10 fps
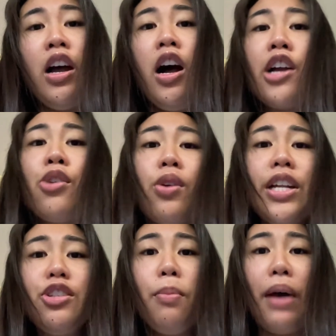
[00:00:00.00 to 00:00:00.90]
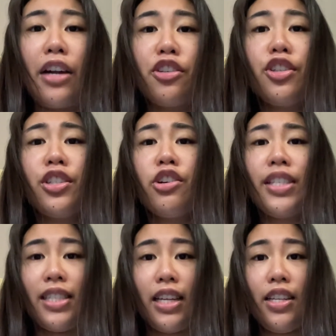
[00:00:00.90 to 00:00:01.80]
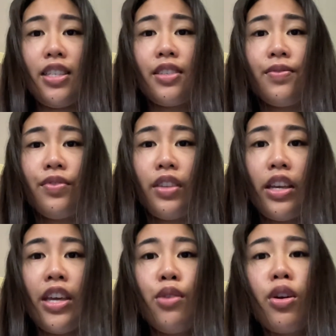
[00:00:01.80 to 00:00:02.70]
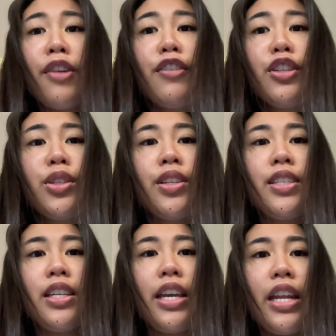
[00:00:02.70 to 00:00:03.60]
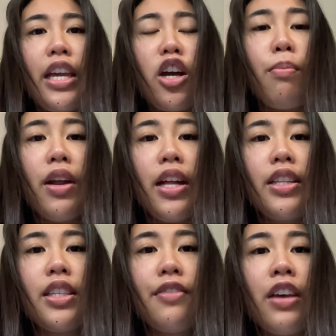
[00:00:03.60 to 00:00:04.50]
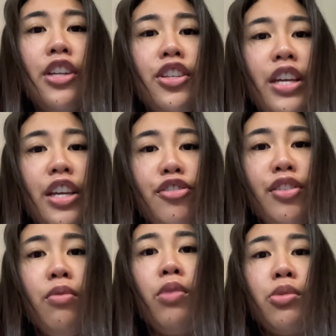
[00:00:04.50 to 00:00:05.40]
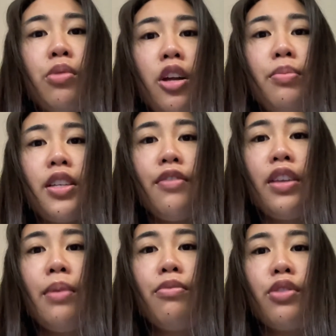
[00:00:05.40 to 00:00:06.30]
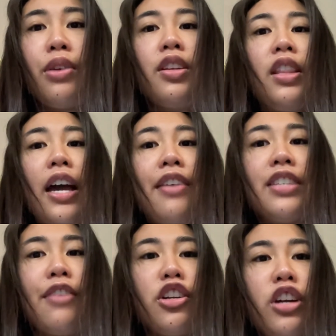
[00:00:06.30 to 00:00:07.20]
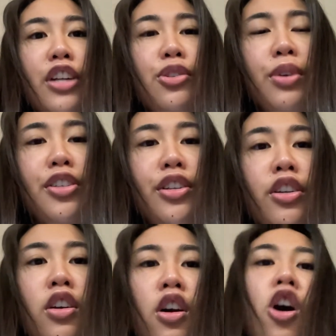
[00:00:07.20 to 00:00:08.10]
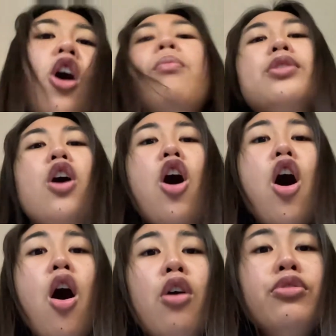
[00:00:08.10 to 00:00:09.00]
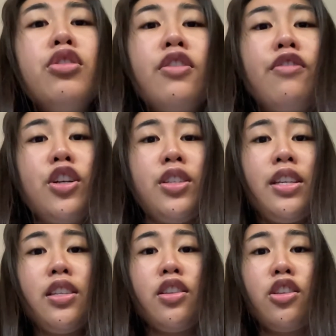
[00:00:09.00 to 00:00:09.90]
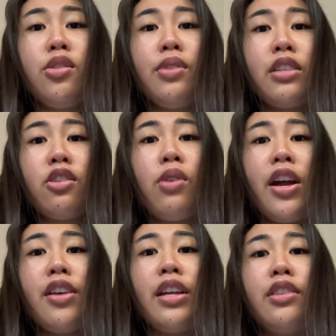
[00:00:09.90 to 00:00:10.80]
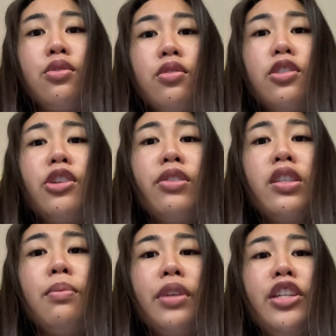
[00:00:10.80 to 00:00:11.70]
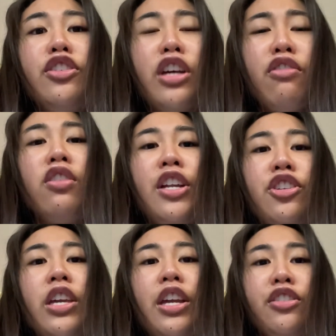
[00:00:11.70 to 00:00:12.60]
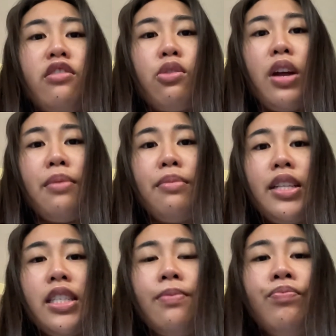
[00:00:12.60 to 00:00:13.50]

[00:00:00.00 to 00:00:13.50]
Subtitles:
According to a bachelor's degree studies, in order for students to gain a comprehensive education which will help serve them throughout their lives after graduation, almost all universities in the US require that students complete general education requirements.